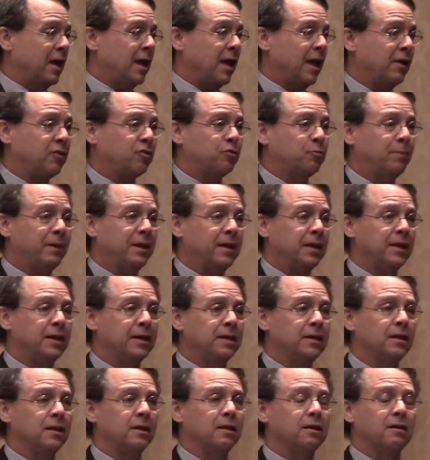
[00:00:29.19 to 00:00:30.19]
has
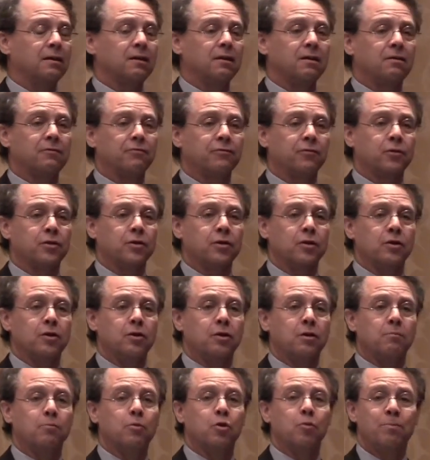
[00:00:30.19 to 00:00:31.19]
been for
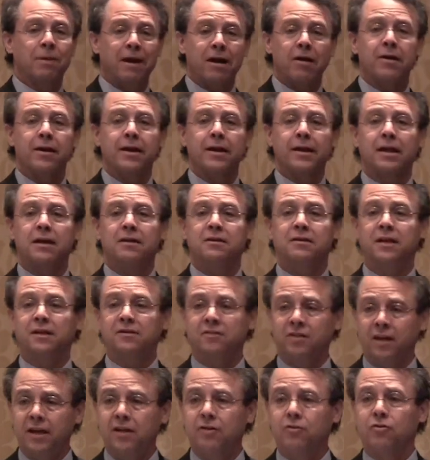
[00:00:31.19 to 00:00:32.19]
the Mubarak
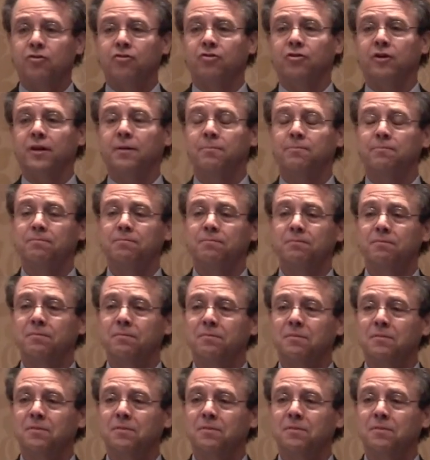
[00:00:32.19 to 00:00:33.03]
dictatorship